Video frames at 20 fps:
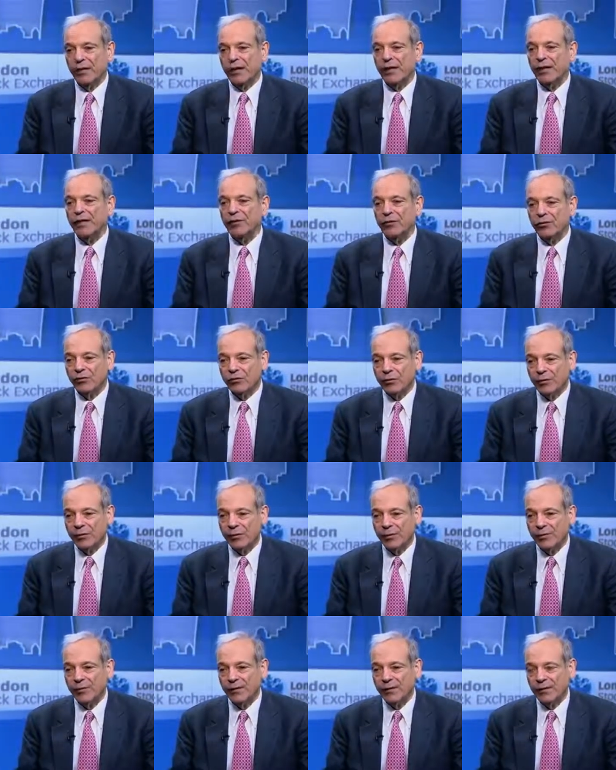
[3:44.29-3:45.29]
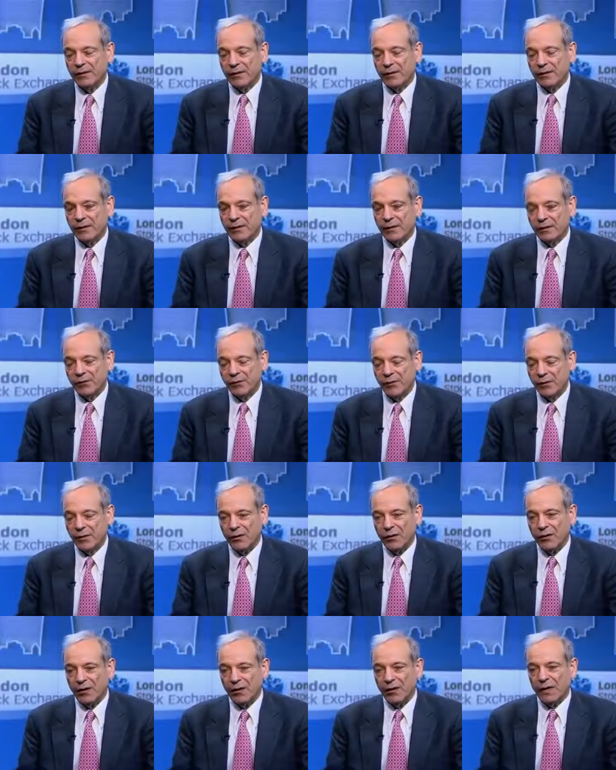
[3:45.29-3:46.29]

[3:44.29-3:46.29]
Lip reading: in order to be successful.